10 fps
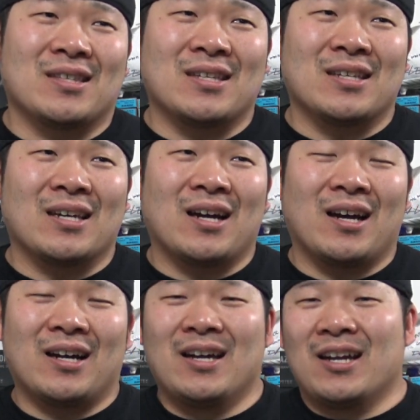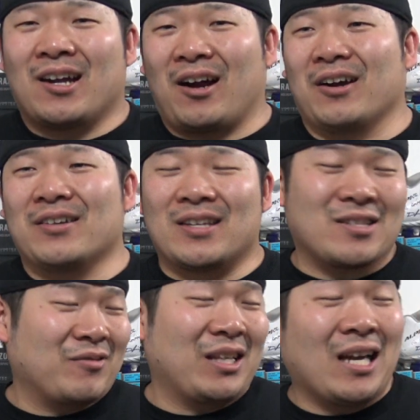The car
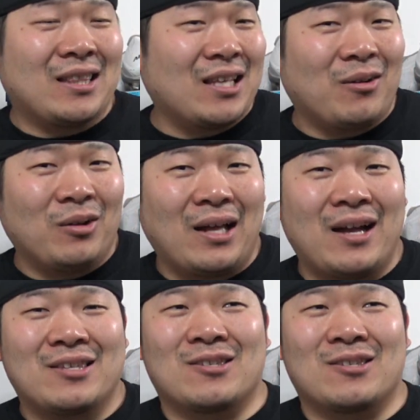doesn't really like that a whole lot,